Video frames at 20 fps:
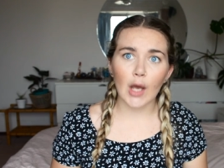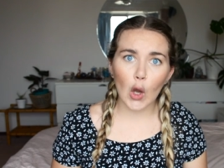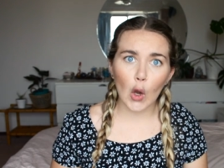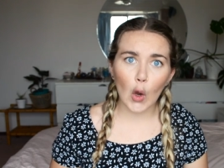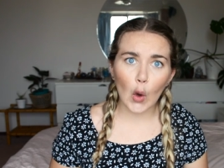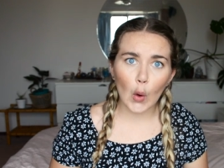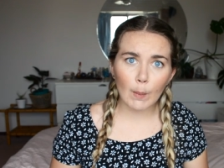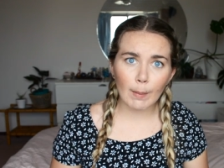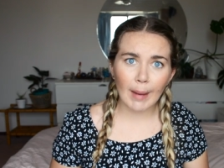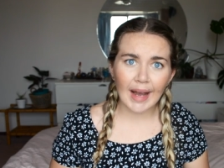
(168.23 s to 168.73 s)

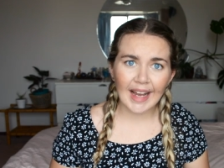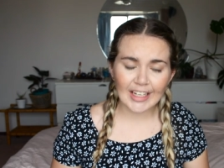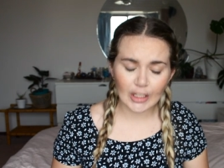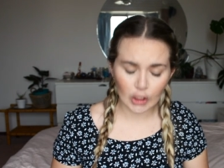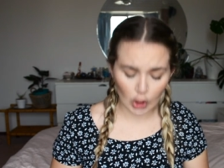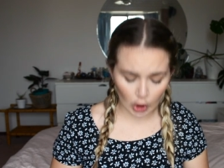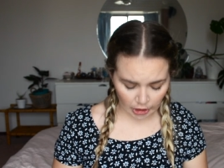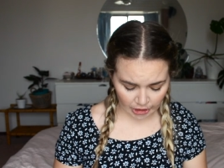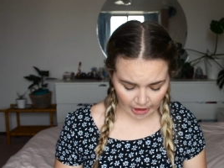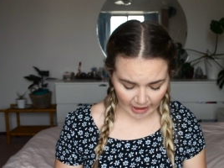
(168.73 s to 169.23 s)
Oh my
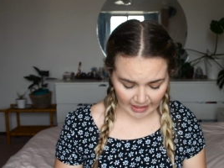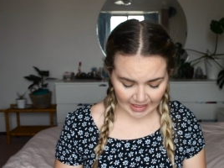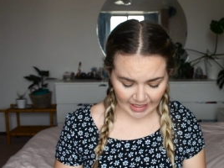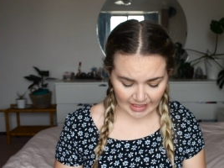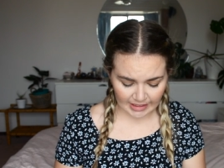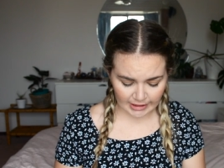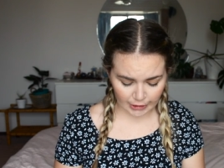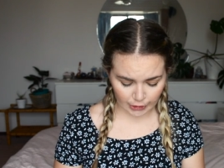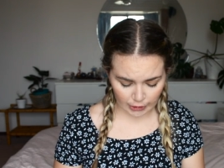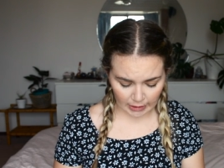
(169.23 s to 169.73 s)
gosh, I
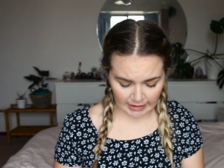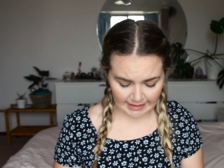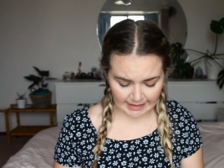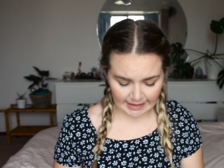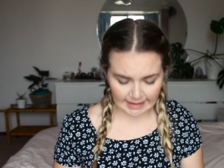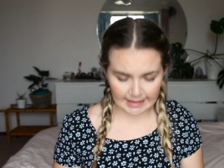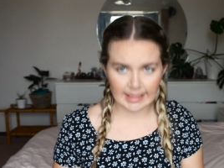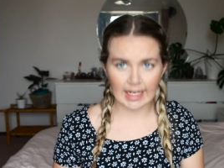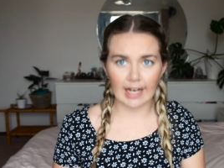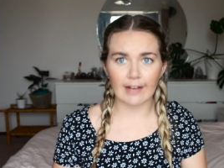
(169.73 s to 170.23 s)
can't stress
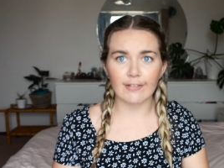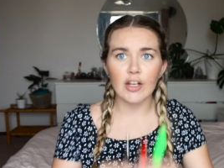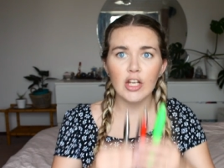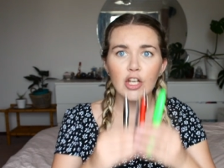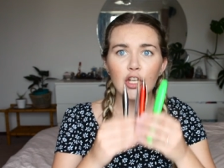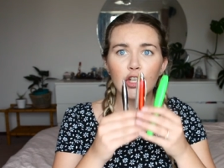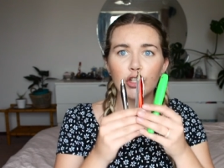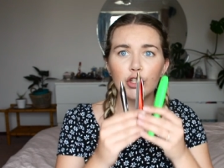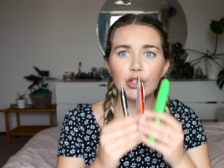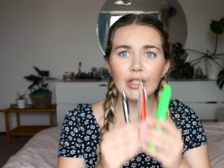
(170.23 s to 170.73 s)
this enough.
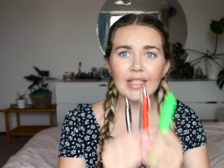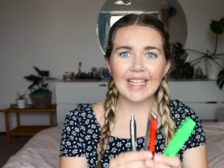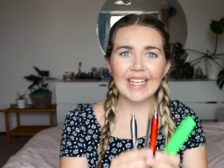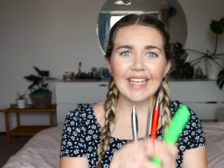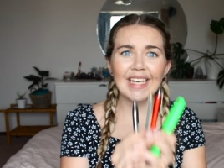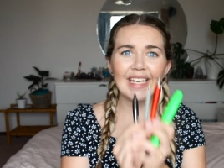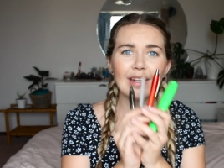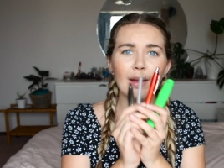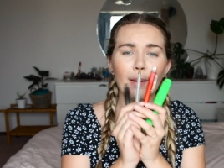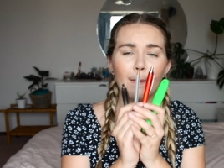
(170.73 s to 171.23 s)
You
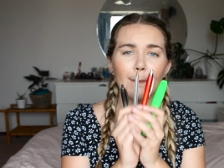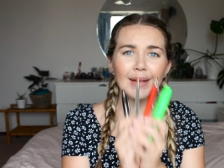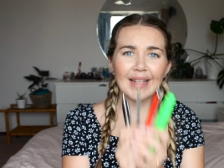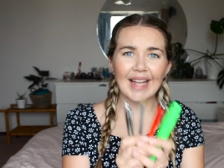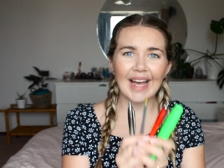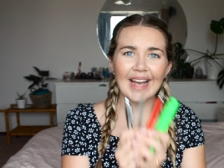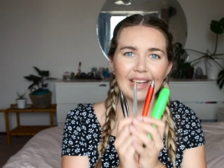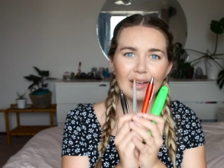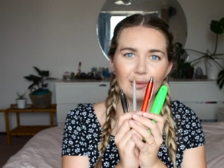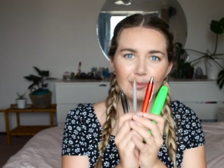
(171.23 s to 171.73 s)
need
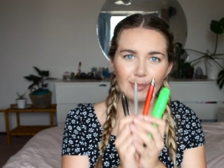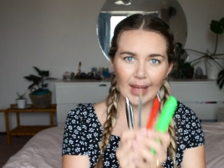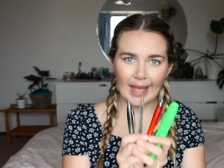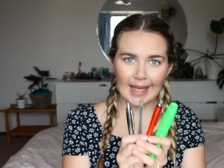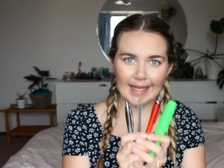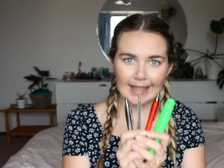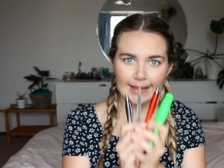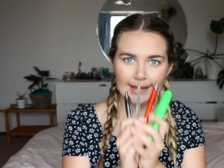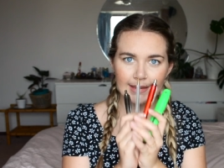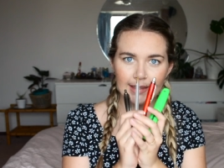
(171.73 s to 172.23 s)
black
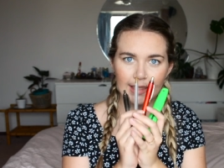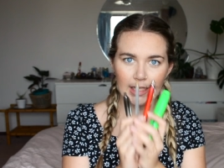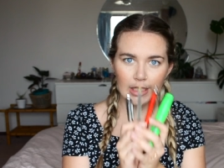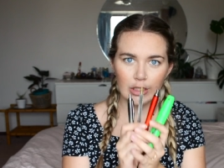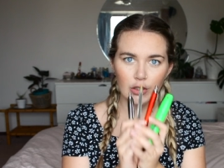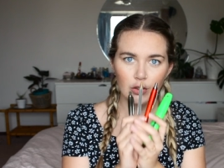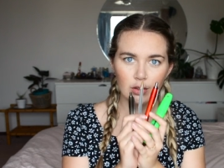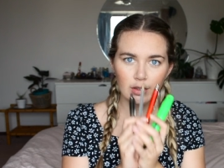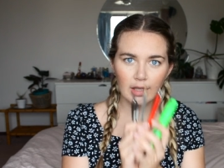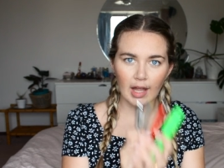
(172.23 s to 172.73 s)
pens
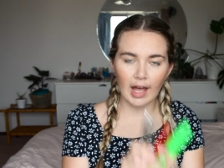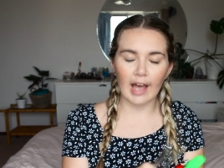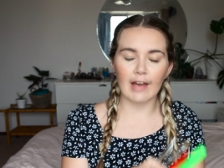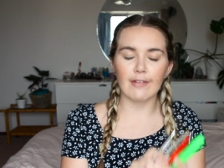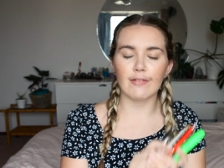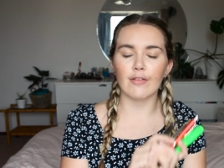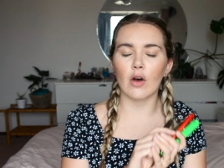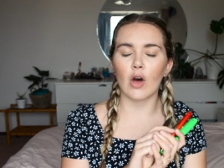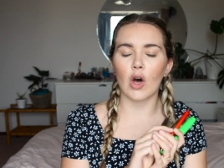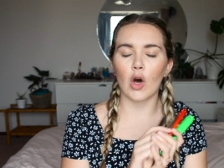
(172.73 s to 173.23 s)
in your
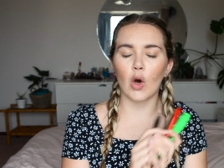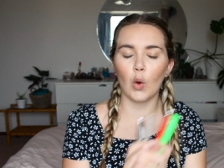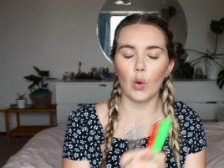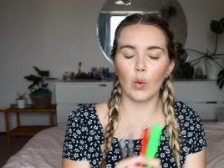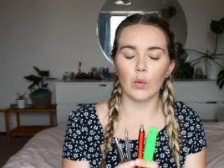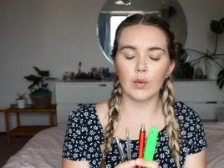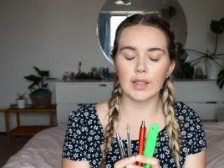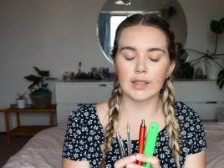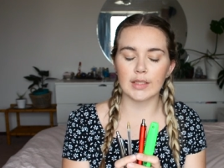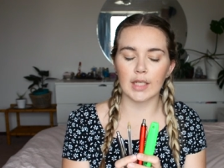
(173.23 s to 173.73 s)
life
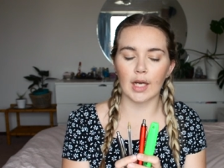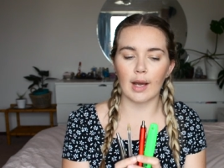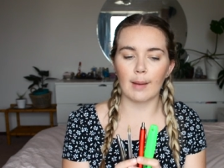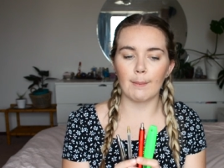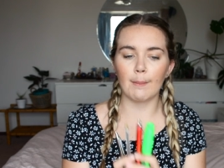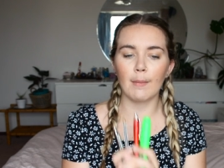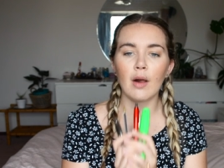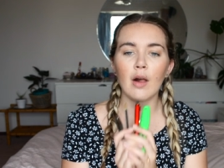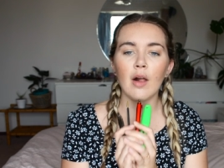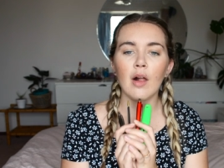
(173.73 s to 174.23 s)
all the
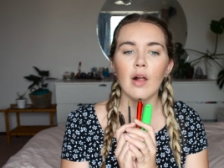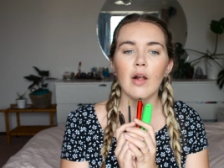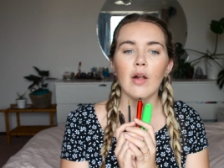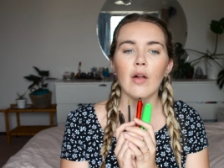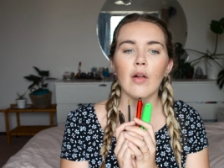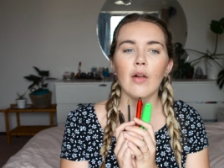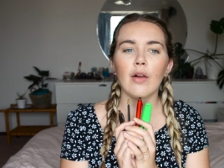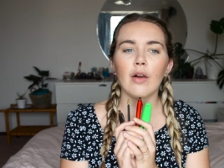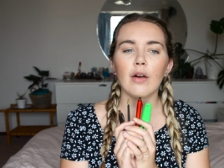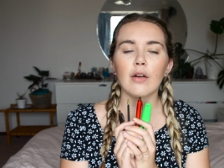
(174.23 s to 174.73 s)
time.
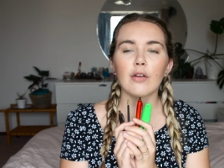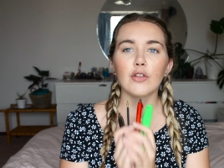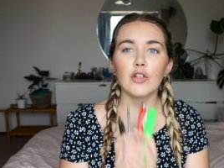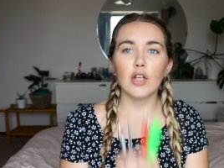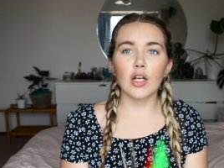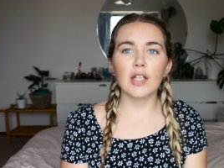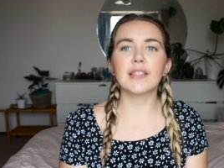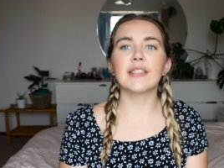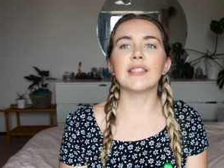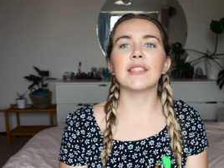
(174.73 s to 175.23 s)

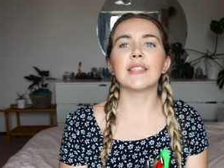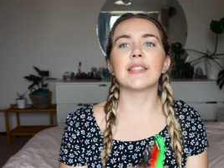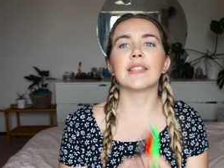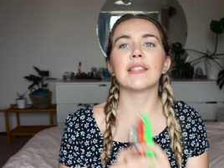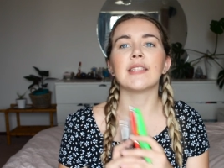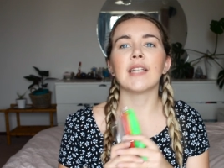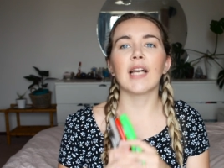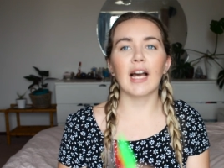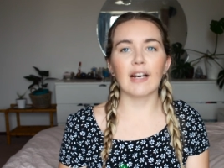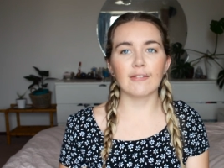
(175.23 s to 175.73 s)

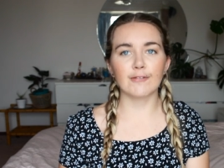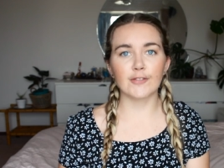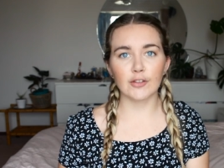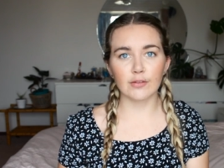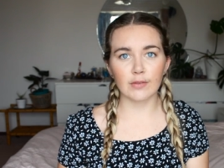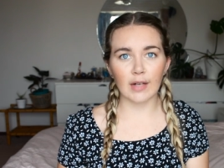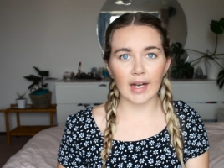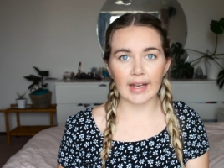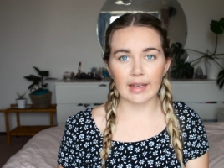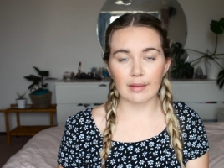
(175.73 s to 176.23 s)
Nurses have to
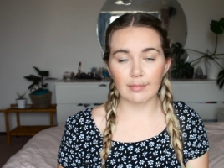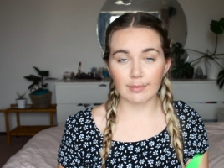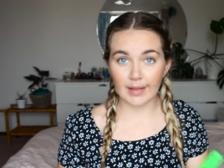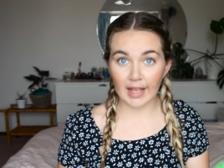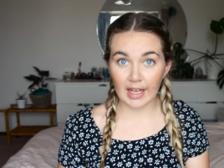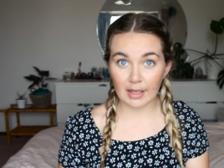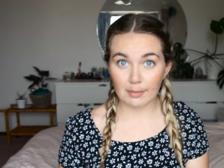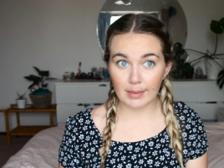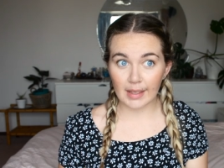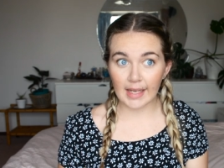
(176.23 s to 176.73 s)
write in
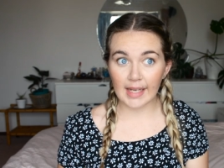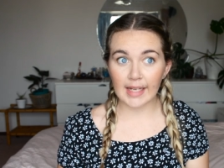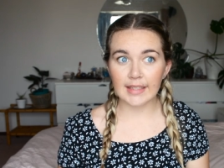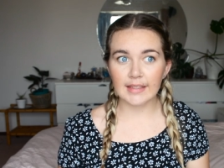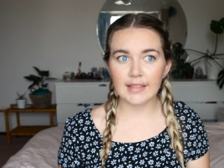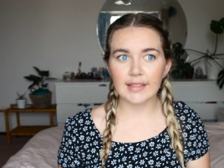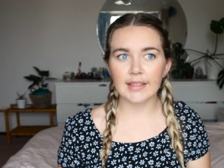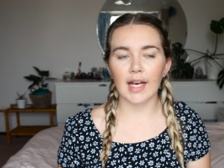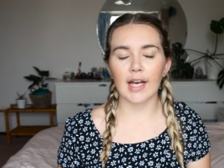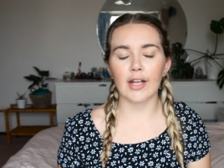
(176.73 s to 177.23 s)
black
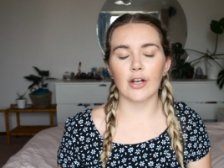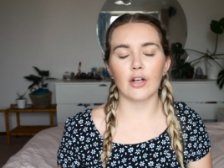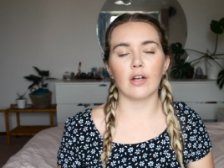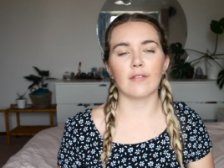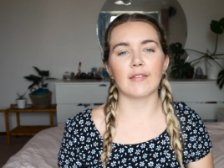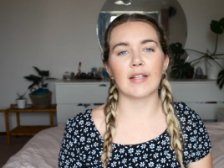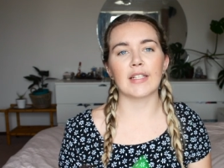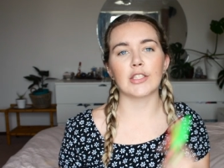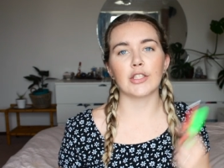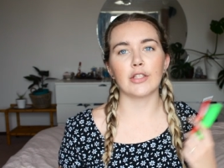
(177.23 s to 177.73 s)
pens. I don't know
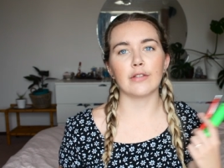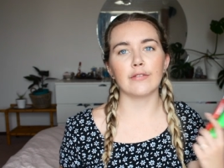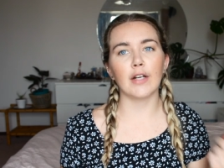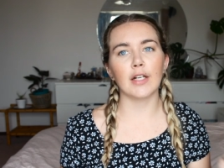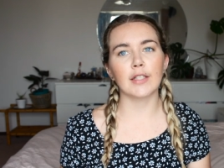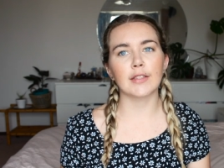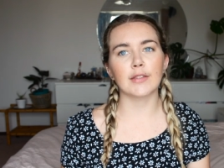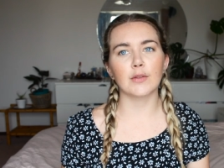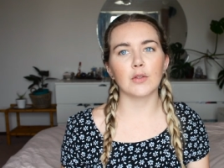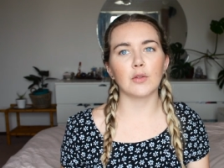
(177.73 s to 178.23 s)
if that's
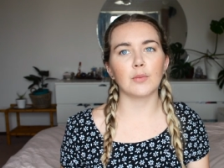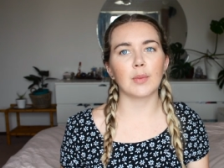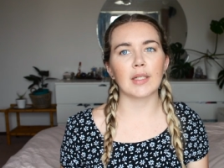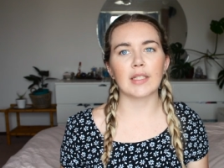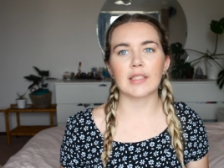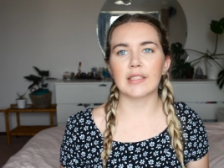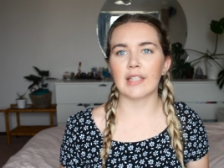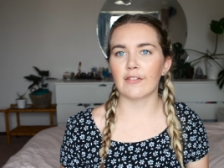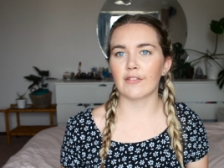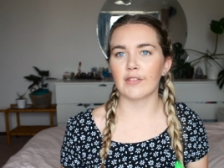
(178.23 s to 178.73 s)
universal, but
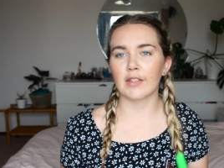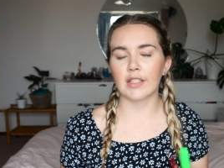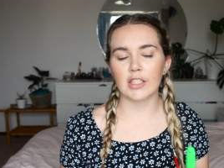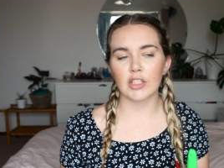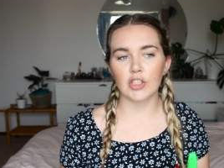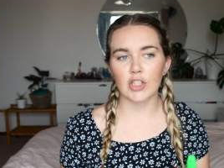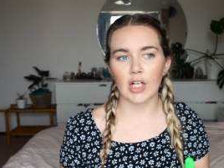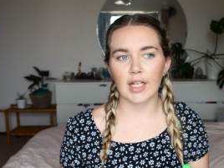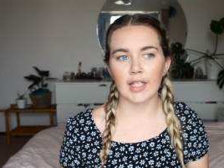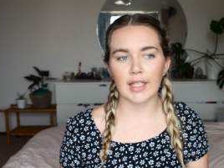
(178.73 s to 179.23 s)
it's definitely
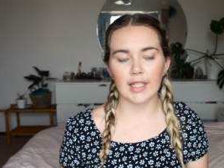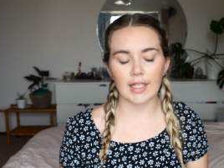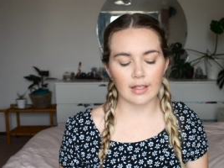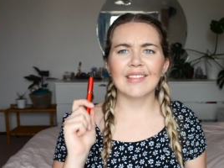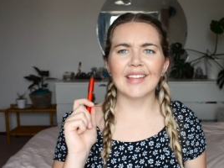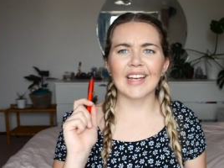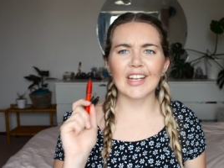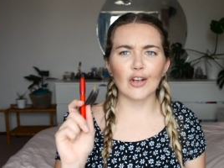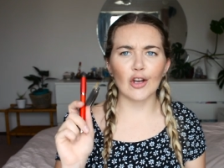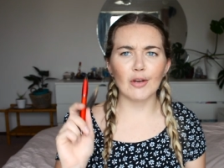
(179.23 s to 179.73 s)
Australian.
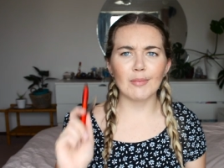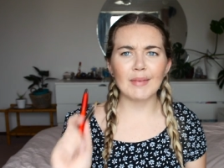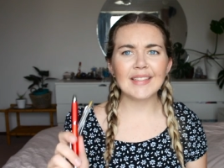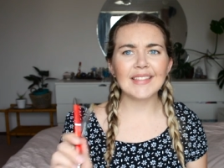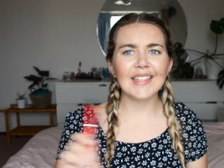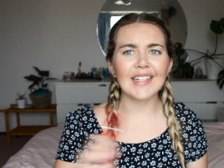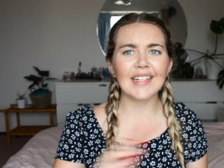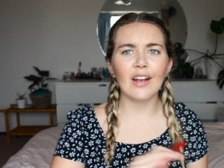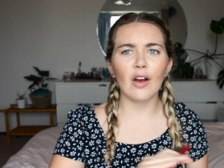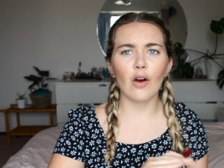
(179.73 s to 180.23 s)
They go
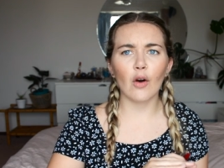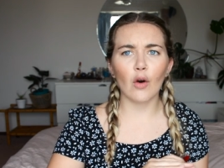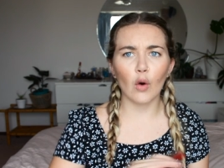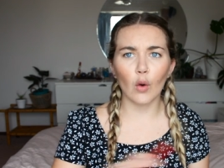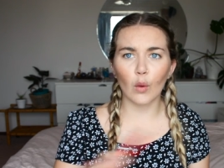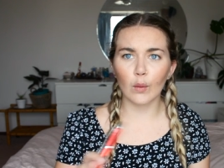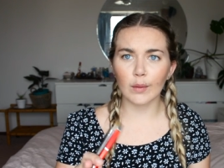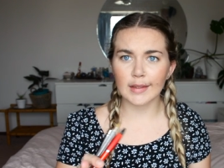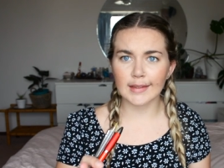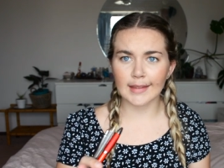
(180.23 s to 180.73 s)
missing
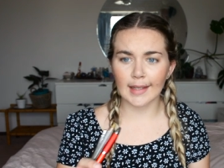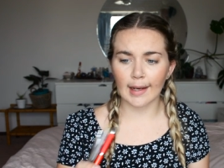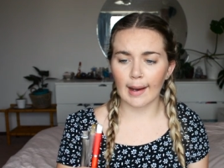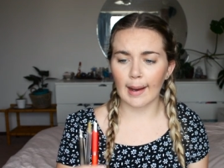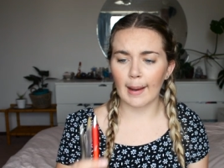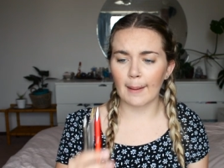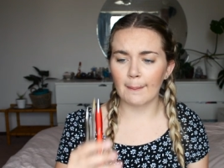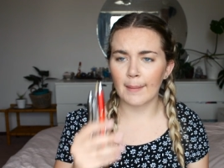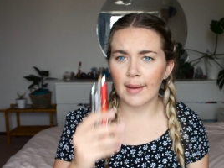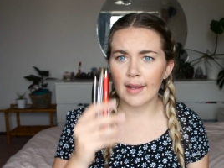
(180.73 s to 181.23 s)
all the
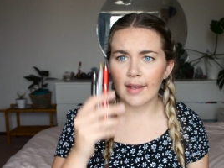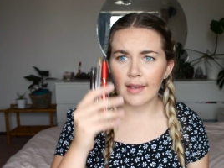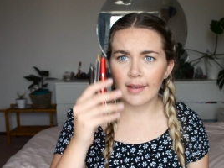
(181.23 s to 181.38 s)
time.